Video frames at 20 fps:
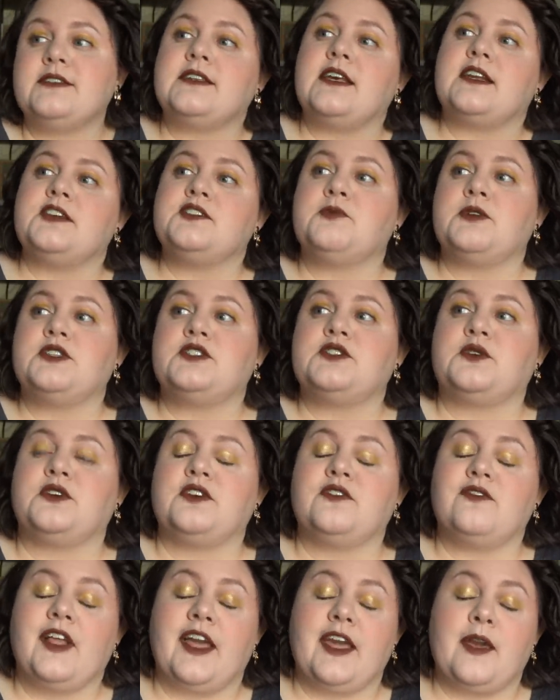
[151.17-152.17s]
That has been sort
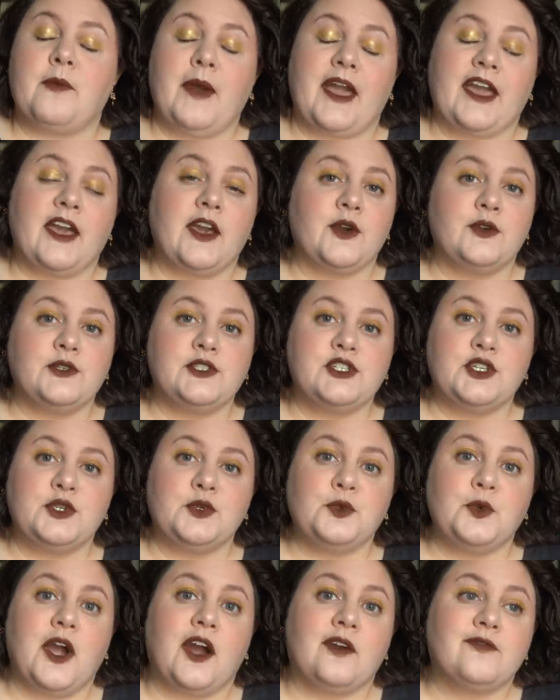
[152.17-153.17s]
of like my
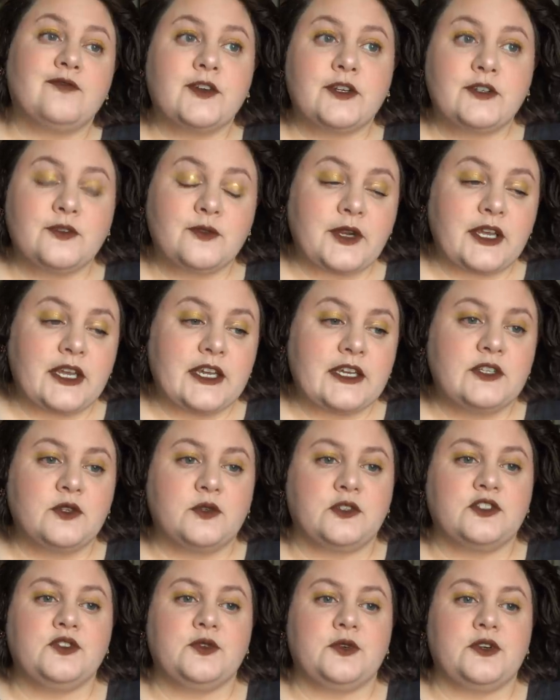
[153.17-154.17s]
go-to comfort read,
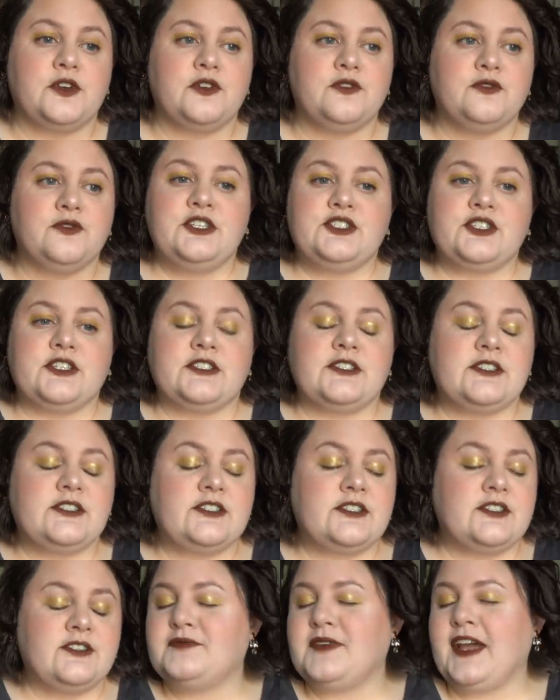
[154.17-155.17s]
or sort of
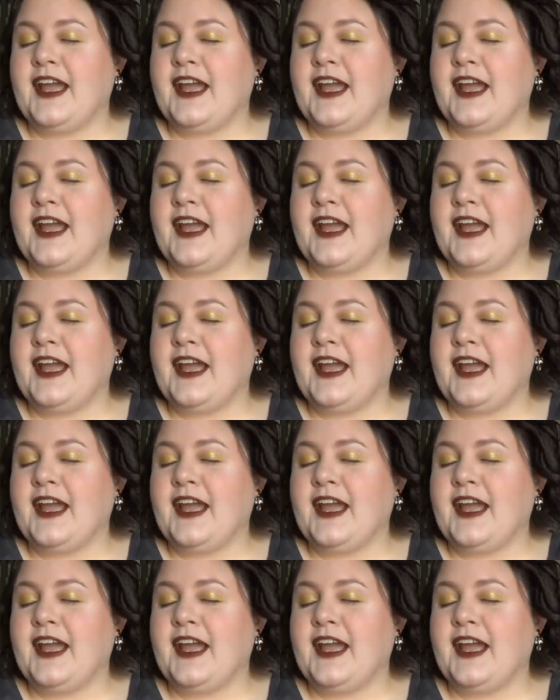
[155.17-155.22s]
just,